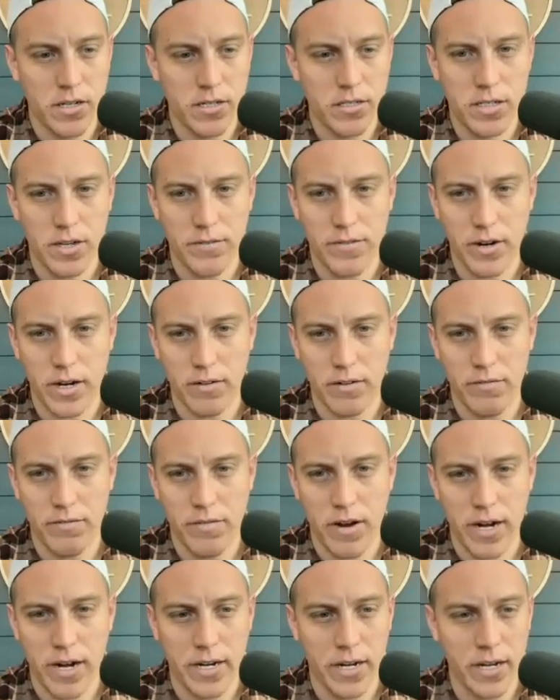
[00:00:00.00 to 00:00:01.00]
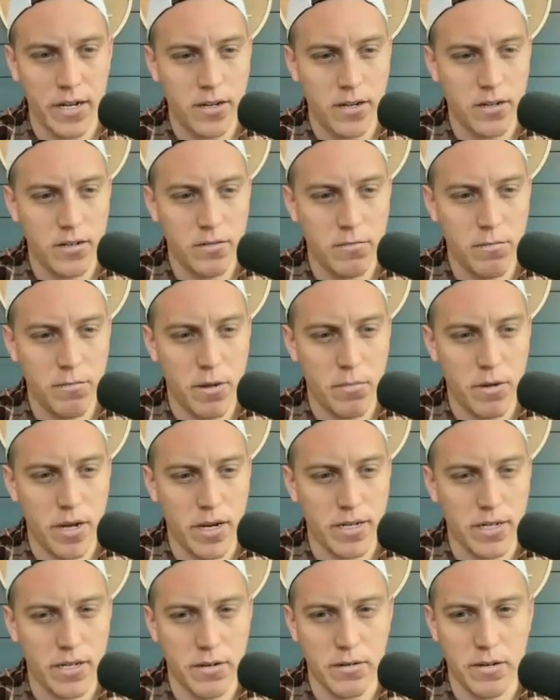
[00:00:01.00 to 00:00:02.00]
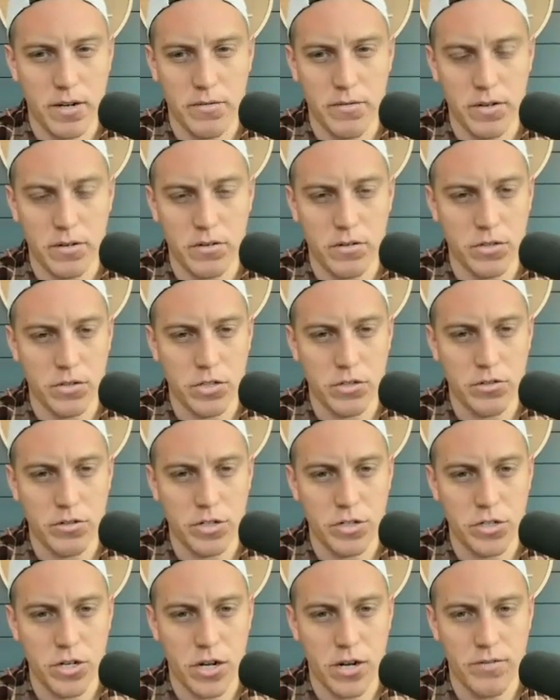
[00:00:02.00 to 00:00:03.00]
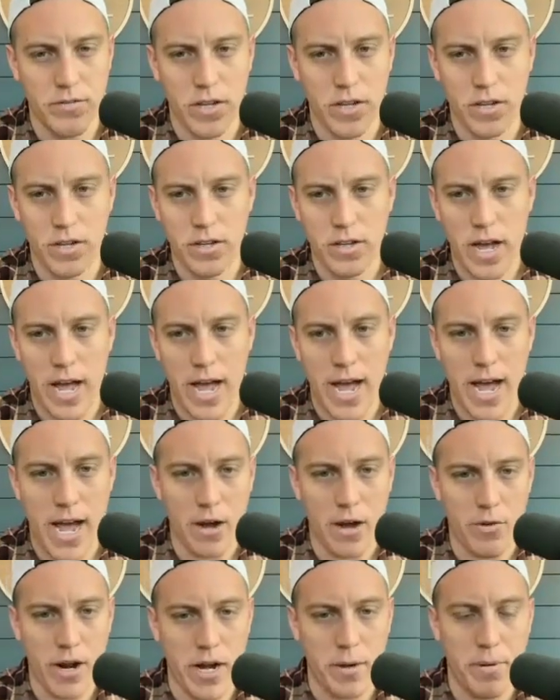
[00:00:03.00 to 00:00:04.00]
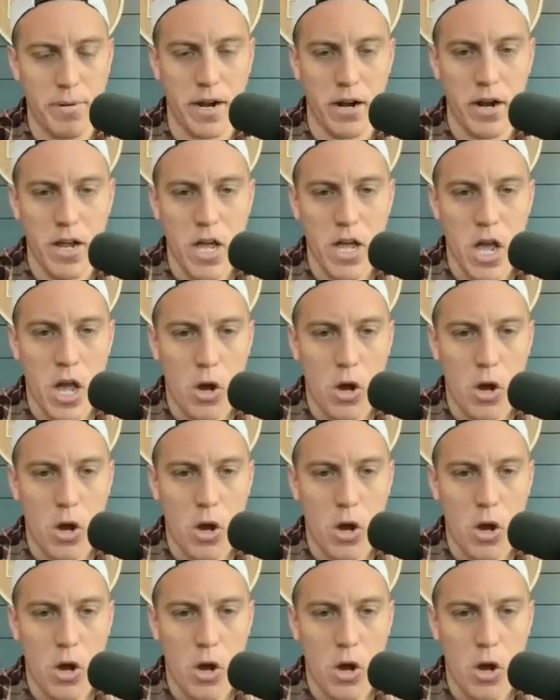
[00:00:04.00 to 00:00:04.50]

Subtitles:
See if I can find it. Maybe I didn't even do a screenshot of it. Aha, right up here.